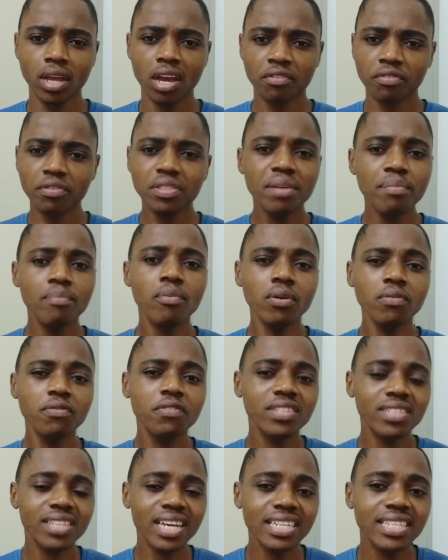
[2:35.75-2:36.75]
From the
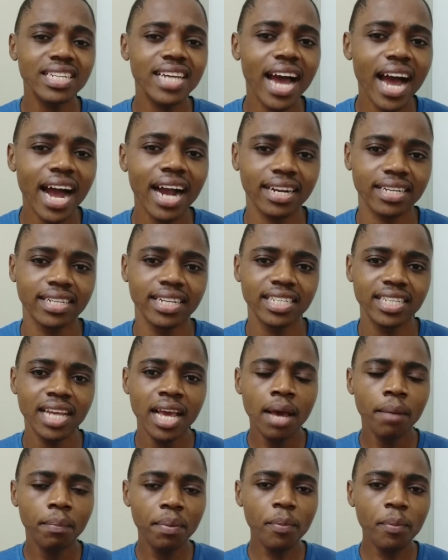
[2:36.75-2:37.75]
movies that he acted,
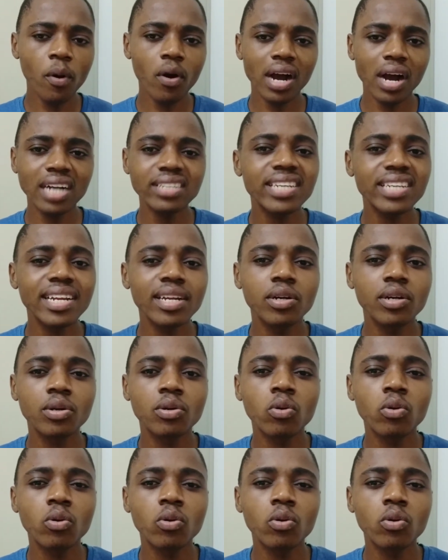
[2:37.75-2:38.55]
people were actually